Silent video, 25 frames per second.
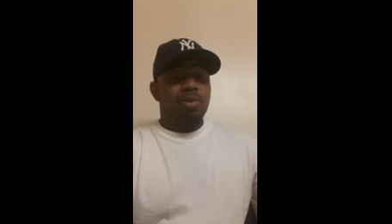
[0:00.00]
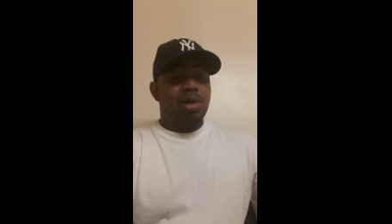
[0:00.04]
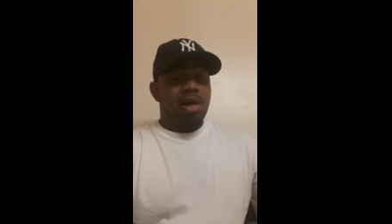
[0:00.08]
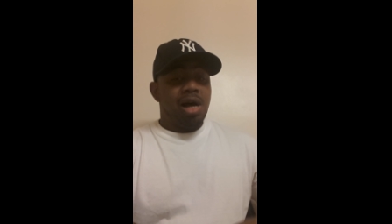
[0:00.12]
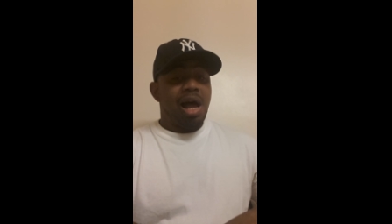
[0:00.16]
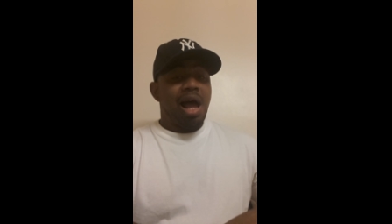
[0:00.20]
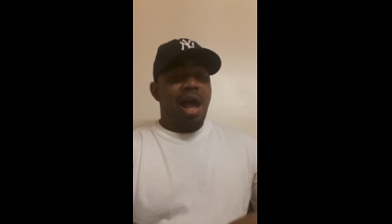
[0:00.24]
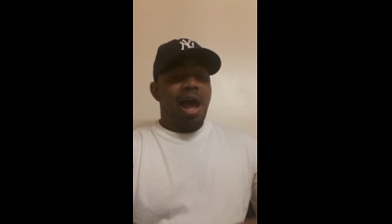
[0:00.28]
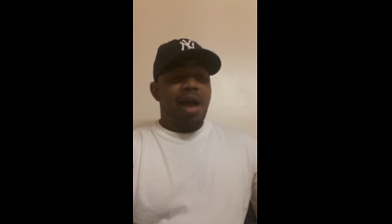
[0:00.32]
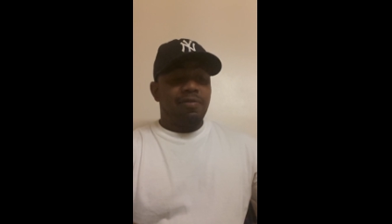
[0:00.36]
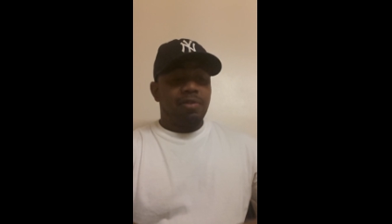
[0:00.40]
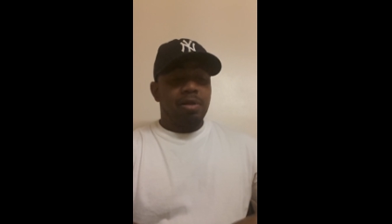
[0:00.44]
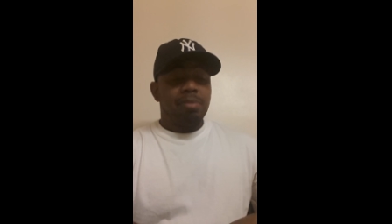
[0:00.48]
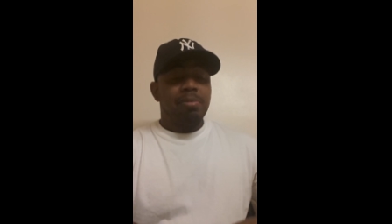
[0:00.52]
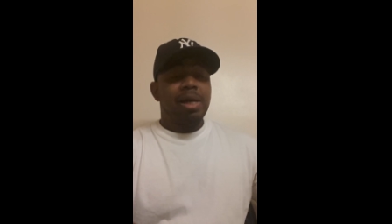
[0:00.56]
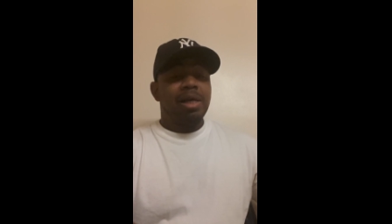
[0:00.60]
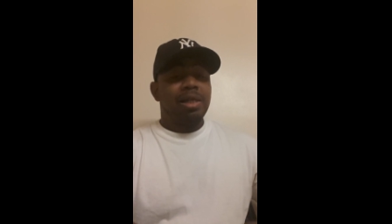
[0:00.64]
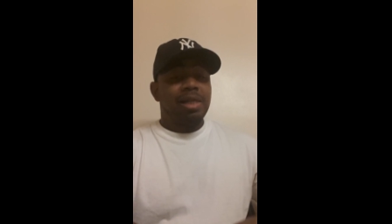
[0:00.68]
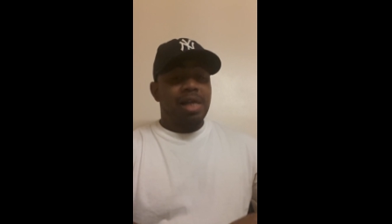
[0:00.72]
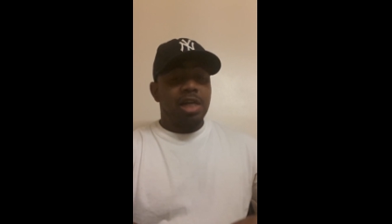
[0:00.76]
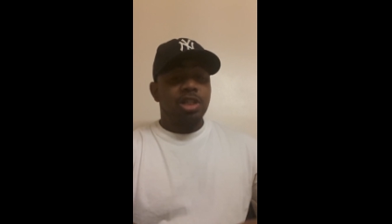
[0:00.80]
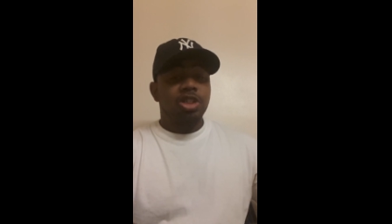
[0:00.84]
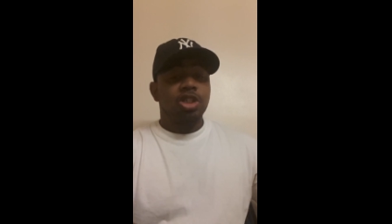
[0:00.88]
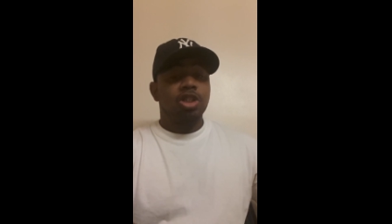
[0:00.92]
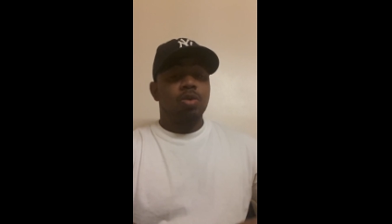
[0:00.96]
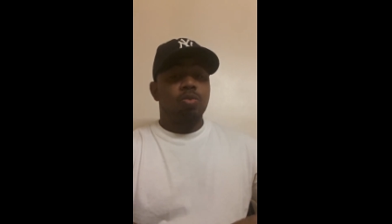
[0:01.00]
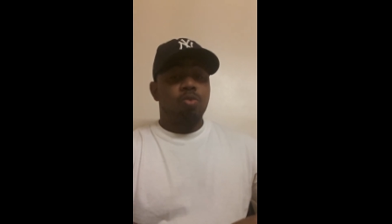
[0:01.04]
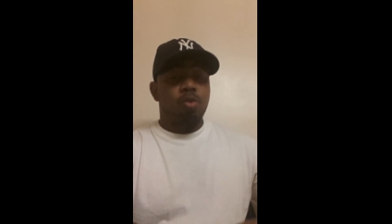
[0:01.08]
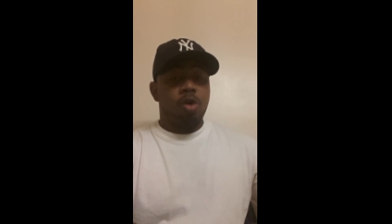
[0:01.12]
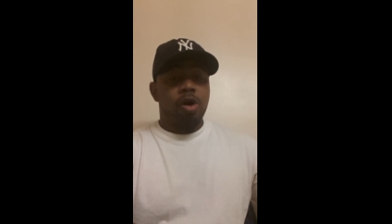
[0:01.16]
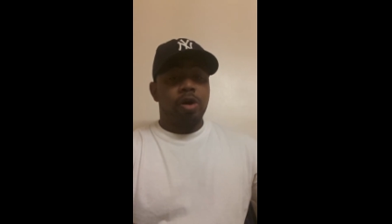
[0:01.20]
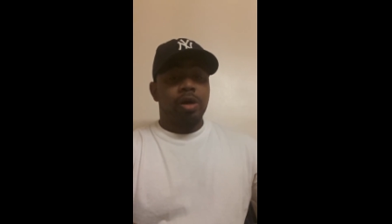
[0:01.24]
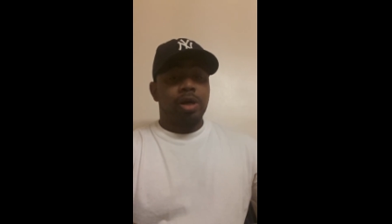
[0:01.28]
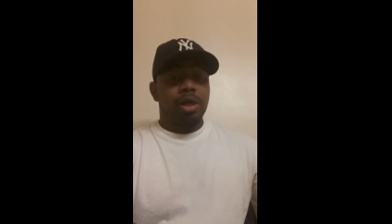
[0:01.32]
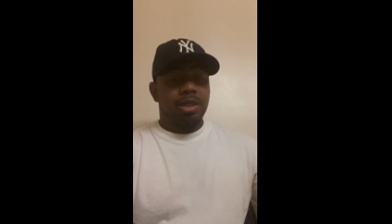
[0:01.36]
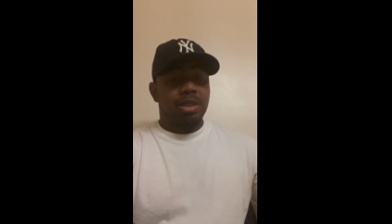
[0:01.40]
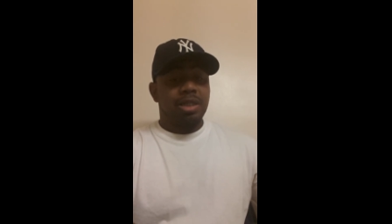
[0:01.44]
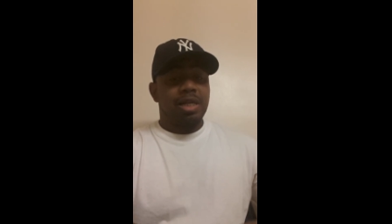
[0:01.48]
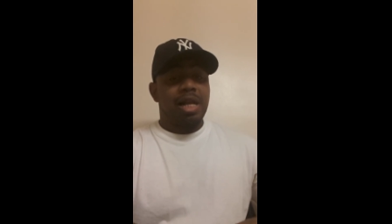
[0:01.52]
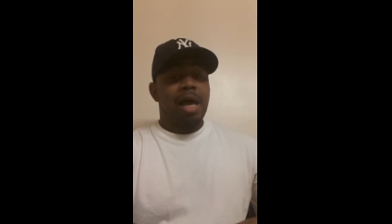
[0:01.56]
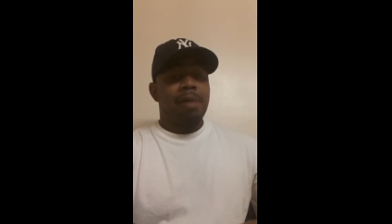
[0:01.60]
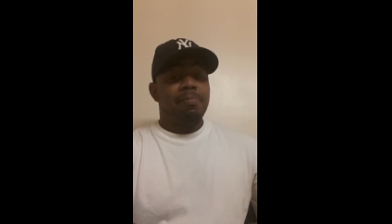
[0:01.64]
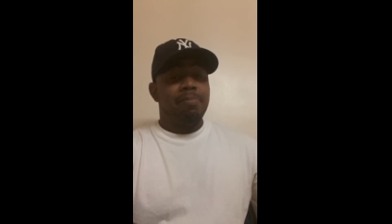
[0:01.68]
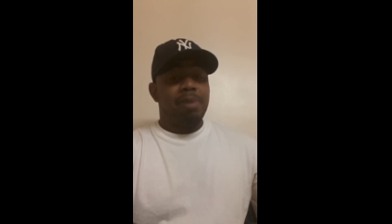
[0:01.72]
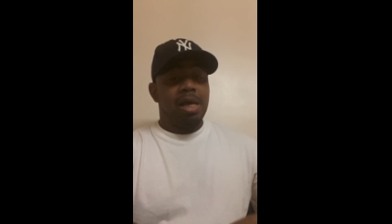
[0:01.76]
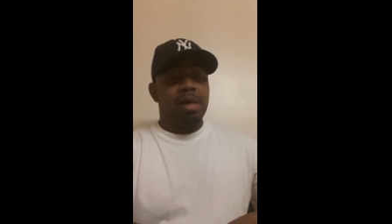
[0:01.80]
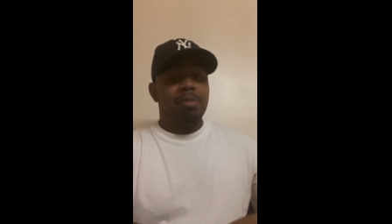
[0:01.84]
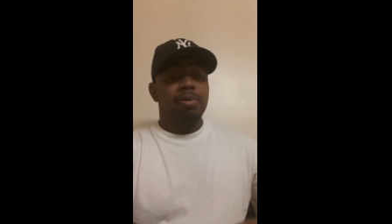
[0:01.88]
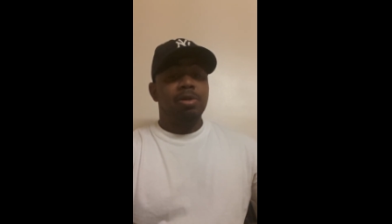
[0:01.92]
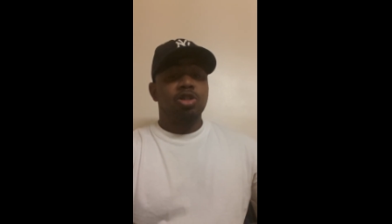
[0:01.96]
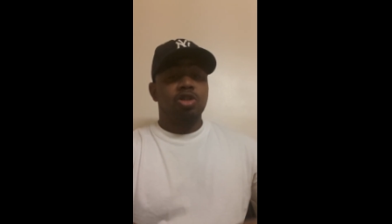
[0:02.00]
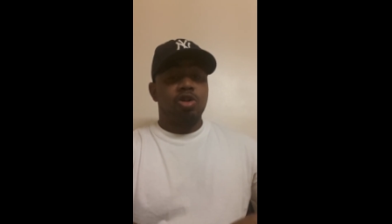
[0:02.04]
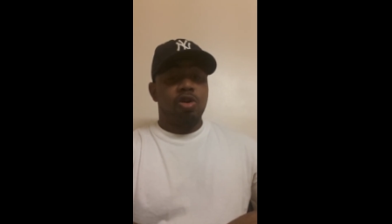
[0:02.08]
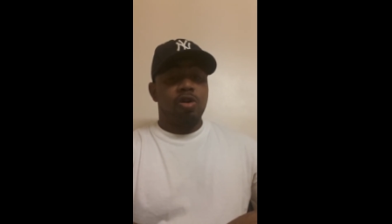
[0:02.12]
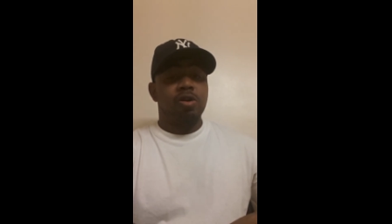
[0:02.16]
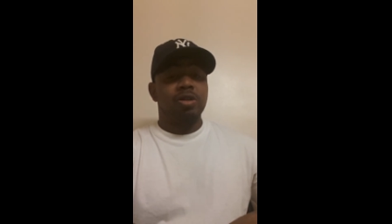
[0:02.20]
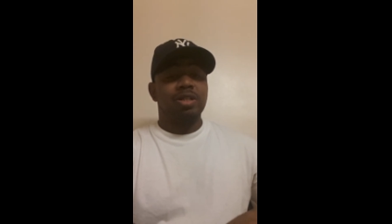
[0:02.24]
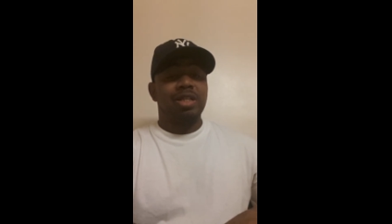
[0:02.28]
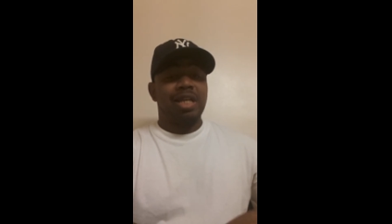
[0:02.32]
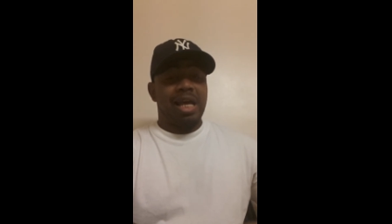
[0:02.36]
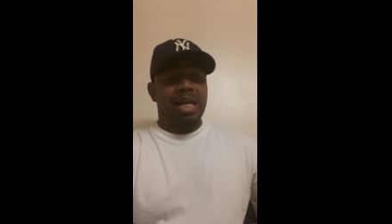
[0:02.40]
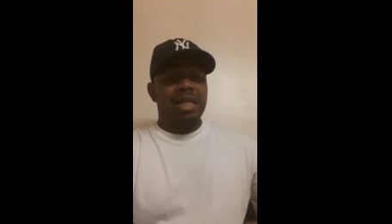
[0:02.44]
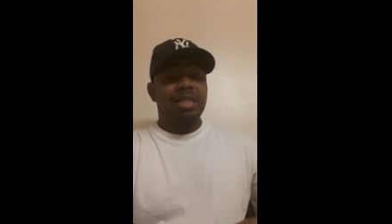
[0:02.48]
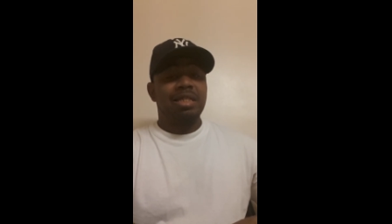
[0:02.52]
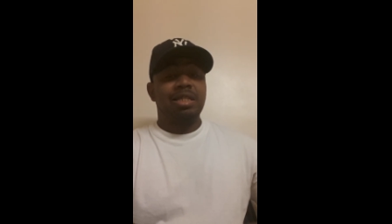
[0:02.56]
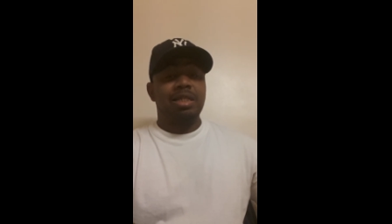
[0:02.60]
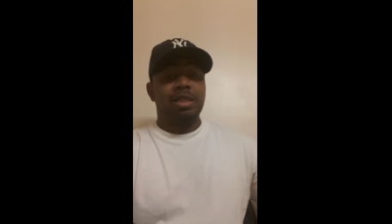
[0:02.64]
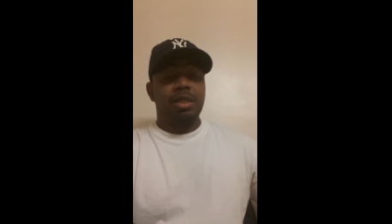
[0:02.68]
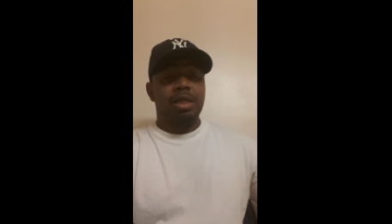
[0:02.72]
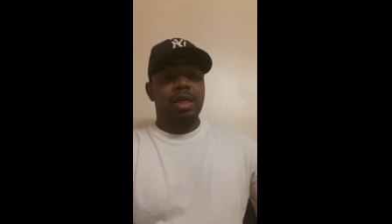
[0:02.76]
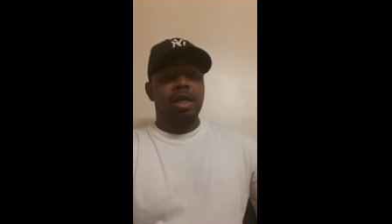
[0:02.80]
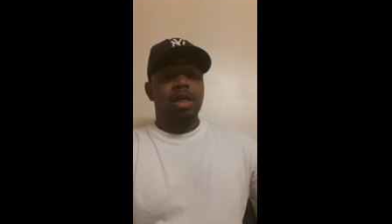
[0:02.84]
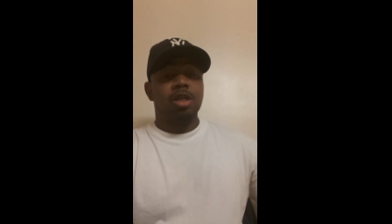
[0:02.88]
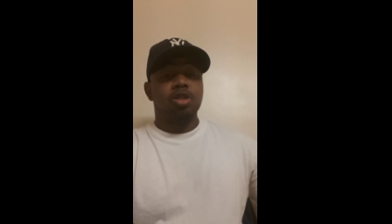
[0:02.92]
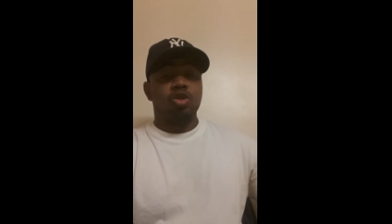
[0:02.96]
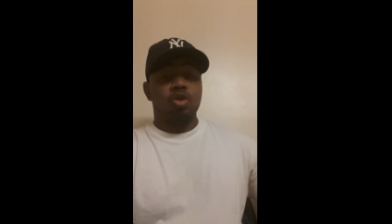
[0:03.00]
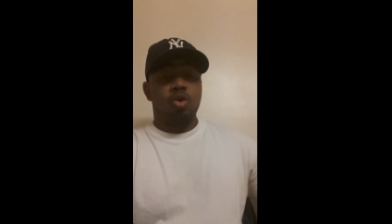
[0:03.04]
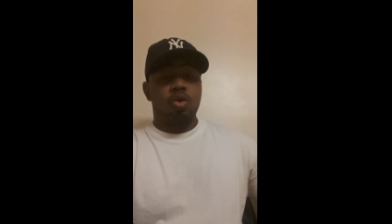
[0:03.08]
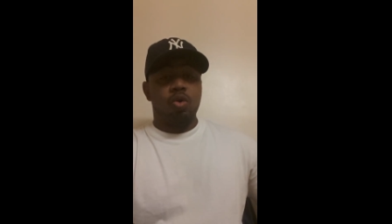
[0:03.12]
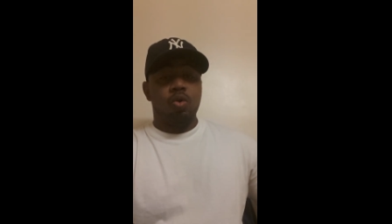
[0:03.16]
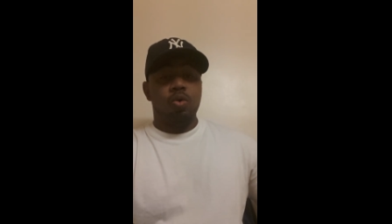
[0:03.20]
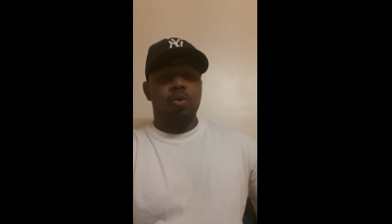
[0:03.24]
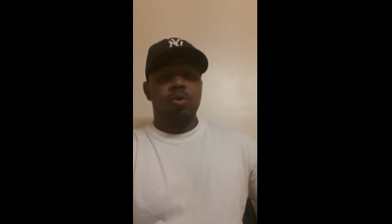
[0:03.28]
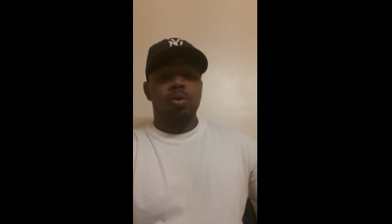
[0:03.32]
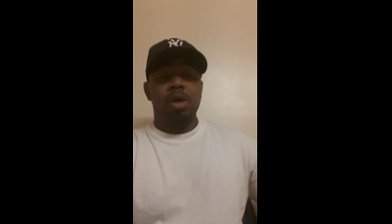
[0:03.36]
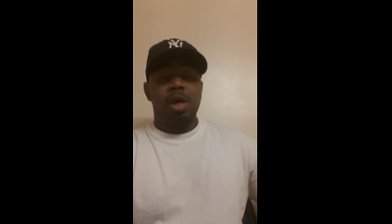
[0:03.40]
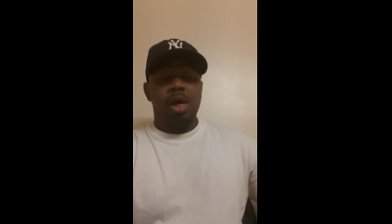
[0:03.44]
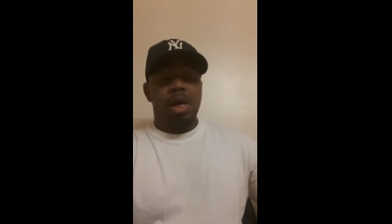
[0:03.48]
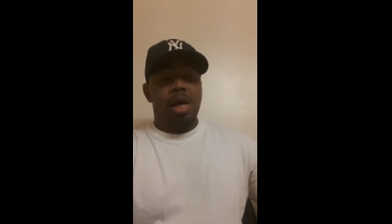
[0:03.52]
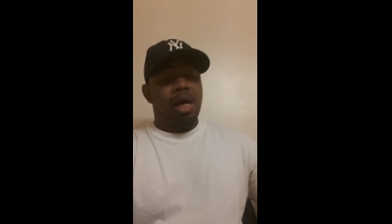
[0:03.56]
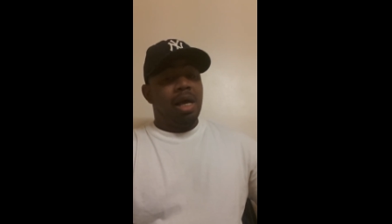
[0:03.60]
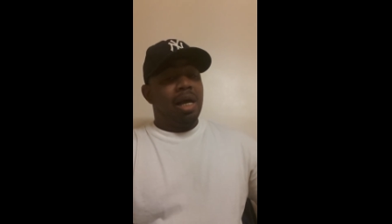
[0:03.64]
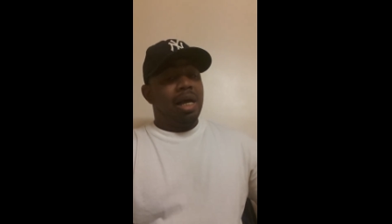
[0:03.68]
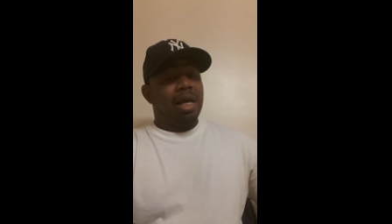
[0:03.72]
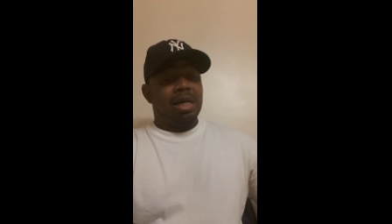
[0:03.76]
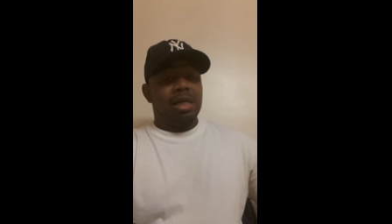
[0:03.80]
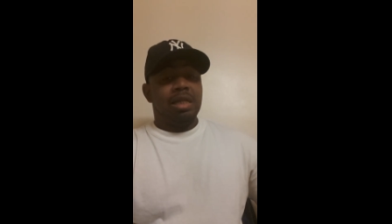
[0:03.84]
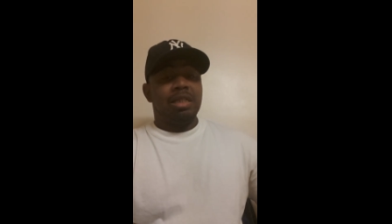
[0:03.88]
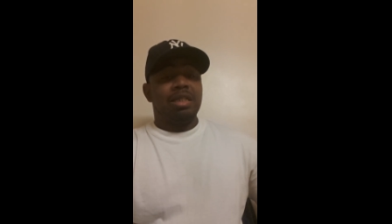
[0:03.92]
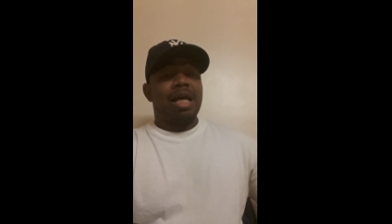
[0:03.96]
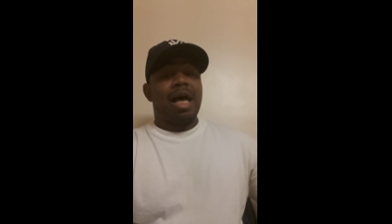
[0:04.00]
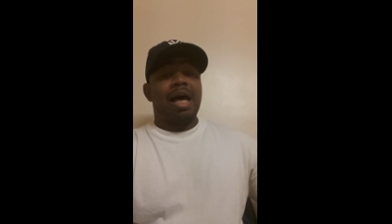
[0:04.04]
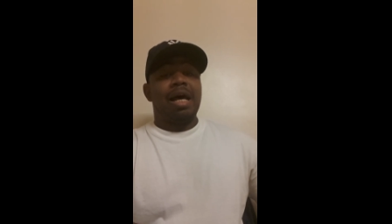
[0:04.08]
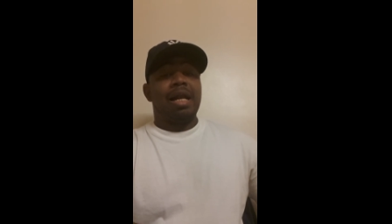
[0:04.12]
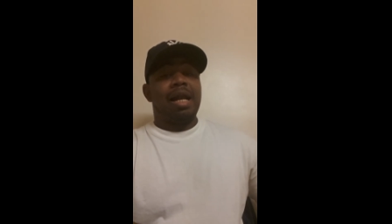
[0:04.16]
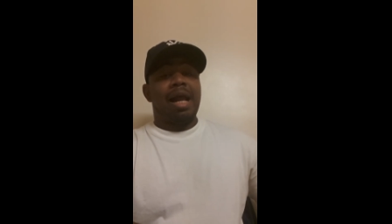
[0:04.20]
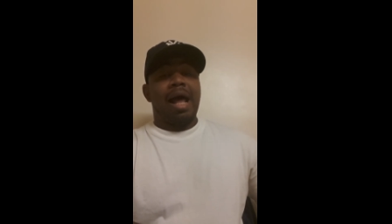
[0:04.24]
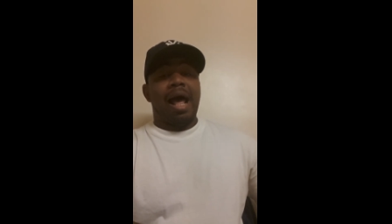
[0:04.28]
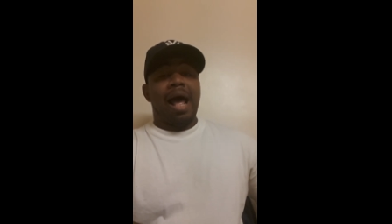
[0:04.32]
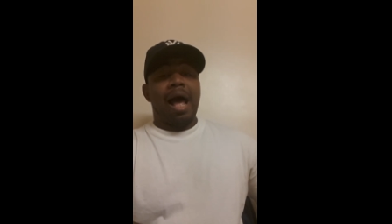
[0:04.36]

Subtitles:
We're gonna have to make that shit work until that baby turns 18 years old and is out of the